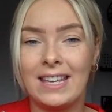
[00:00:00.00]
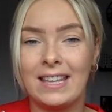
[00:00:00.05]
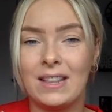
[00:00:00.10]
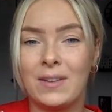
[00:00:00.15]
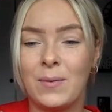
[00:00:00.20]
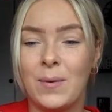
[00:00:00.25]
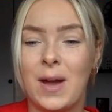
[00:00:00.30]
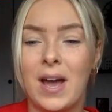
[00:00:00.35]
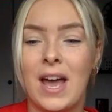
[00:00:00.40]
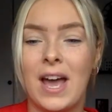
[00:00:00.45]
in
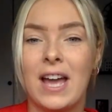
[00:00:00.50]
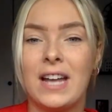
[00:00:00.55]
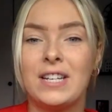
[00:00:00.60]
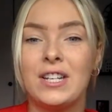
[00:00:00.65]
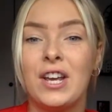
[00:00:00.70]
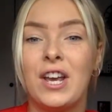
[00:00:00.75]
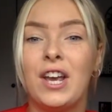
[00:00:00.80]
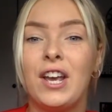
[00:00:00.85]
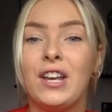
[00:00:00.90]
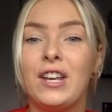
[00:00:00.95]
the word
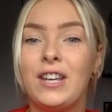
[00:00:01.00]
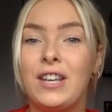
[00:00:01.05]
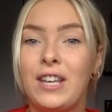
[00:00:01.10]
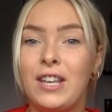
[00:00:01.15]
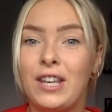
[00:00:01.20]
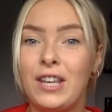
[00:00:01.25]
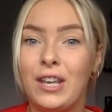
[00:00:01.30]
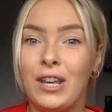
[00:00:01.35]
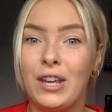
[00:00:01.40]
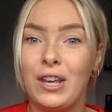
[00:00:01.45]

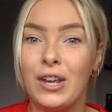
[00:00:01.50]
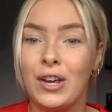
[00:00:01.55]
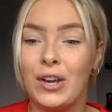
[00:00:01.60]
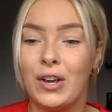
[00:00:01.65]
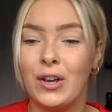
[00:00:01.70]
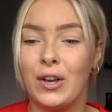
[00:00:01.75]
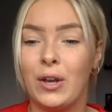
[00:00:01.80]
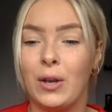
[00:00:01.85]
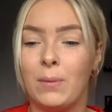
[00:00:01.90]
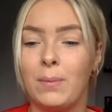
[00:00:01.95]

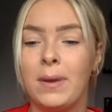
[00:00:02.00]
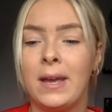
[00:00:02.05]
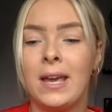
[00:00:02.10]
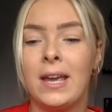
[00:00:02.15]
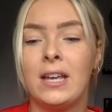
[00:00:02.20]
cube.